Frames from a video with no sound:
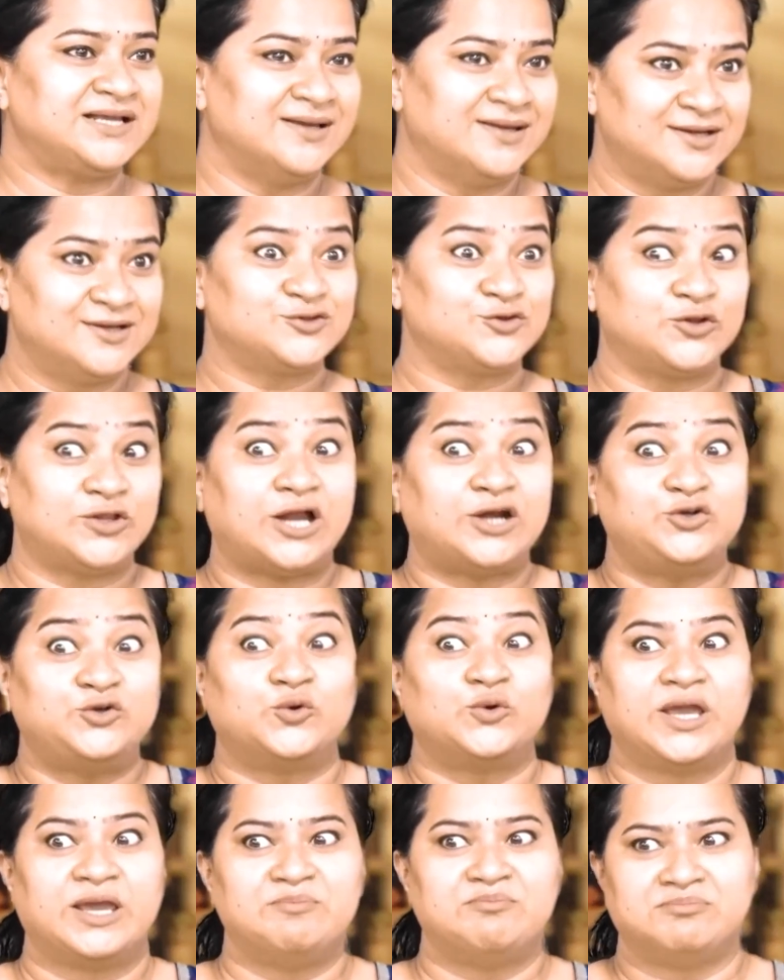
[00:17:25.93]
So that
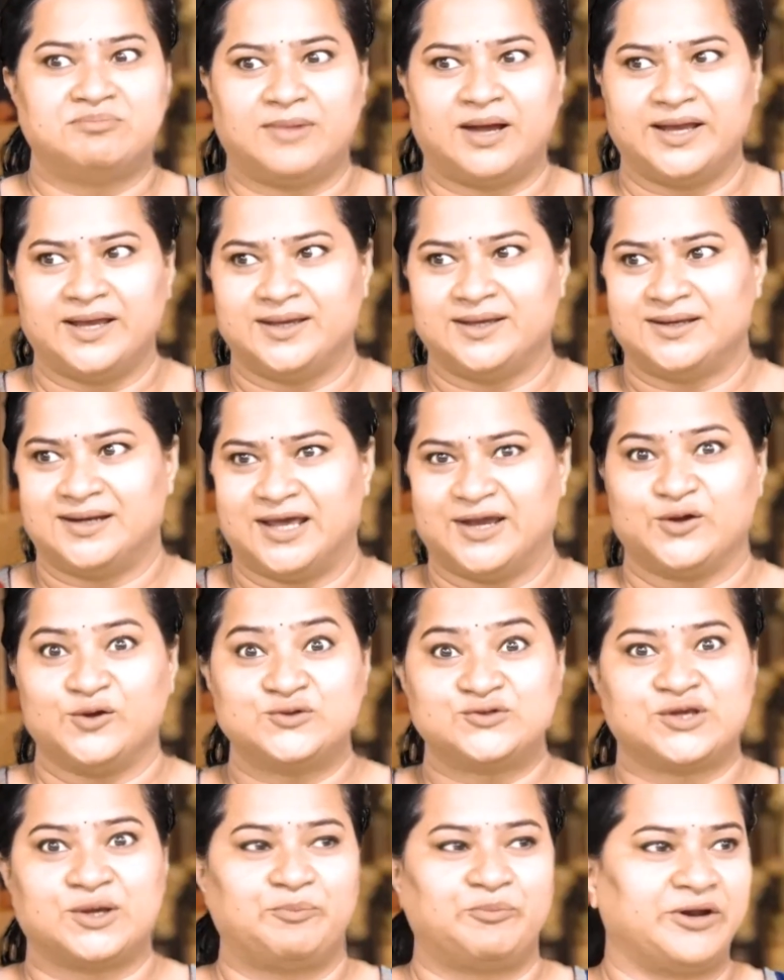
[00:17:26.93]
took him by, like,
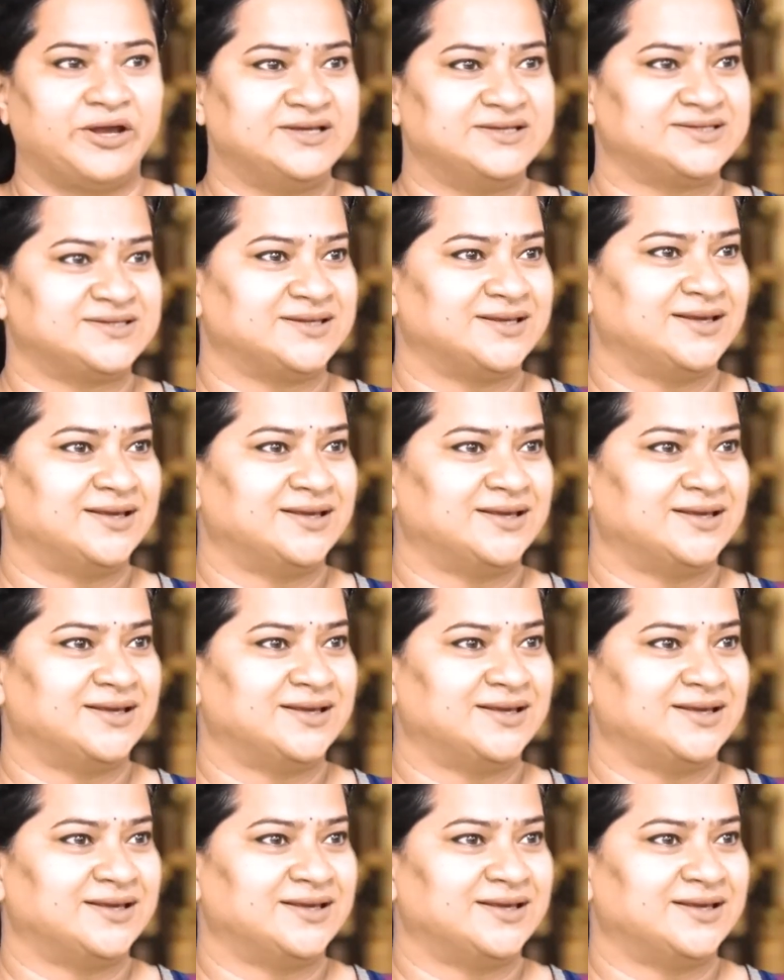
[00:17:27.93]
surprise.